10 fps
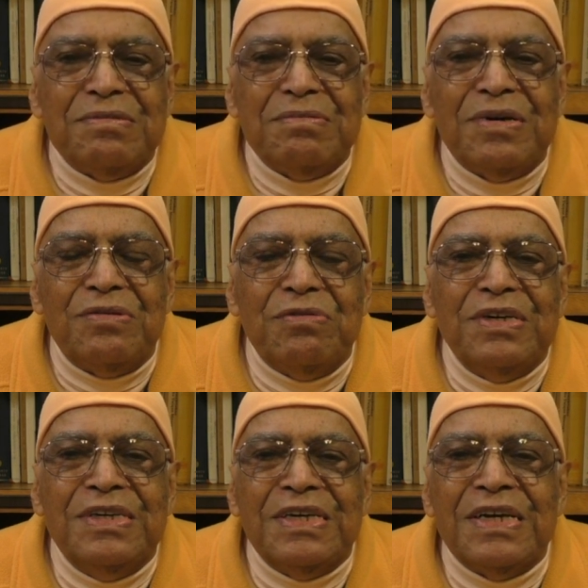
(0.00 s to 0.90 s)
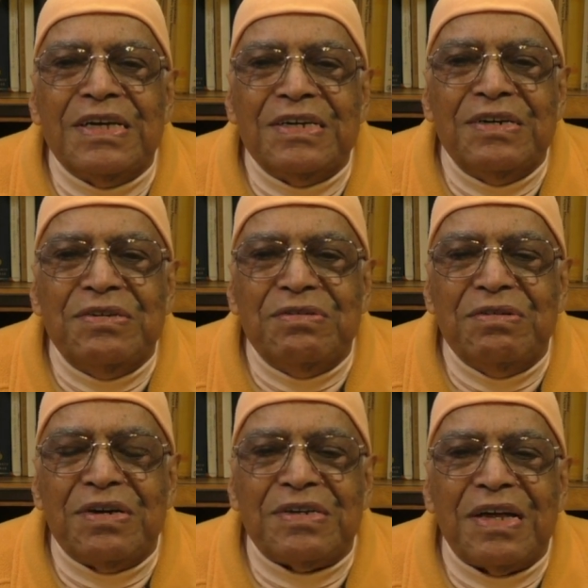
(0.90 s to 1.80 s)
But we,
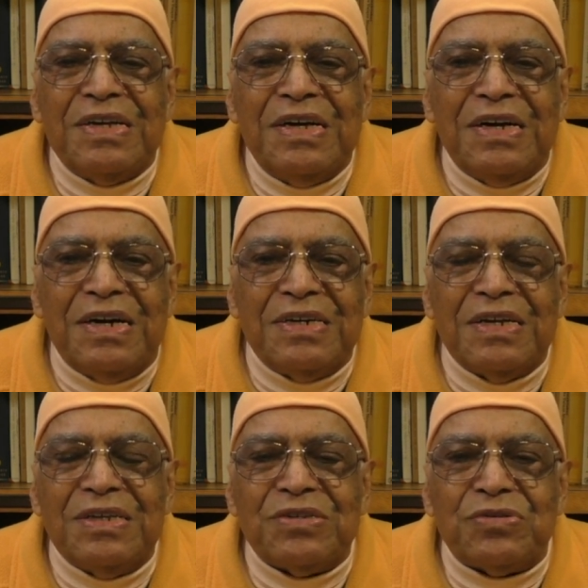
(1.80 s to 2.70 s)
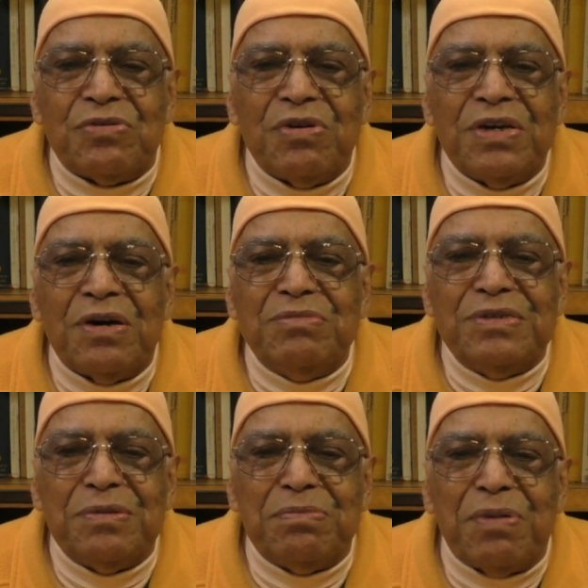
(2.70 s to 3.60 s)
who are under the sway of
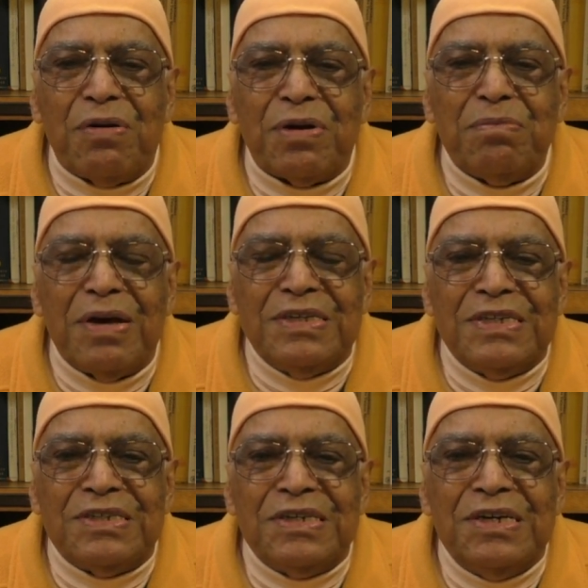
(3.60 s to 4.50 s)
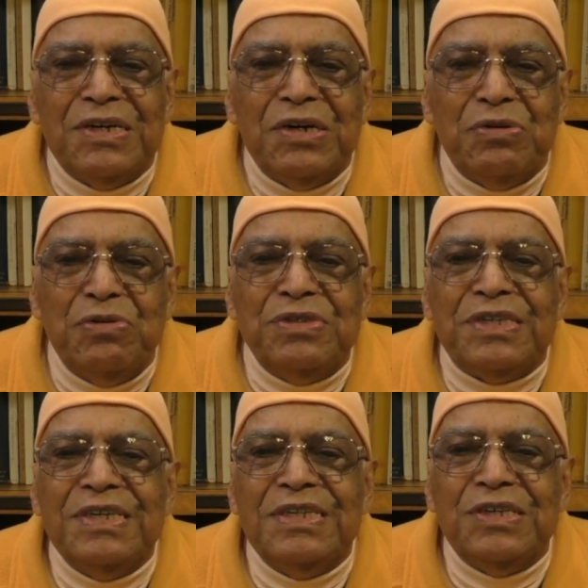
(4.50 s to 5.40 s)
his power of magic, we
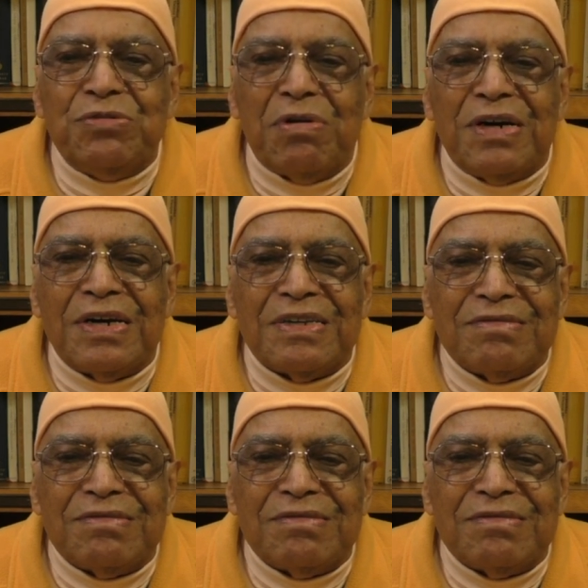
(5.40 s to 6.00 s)
see this world.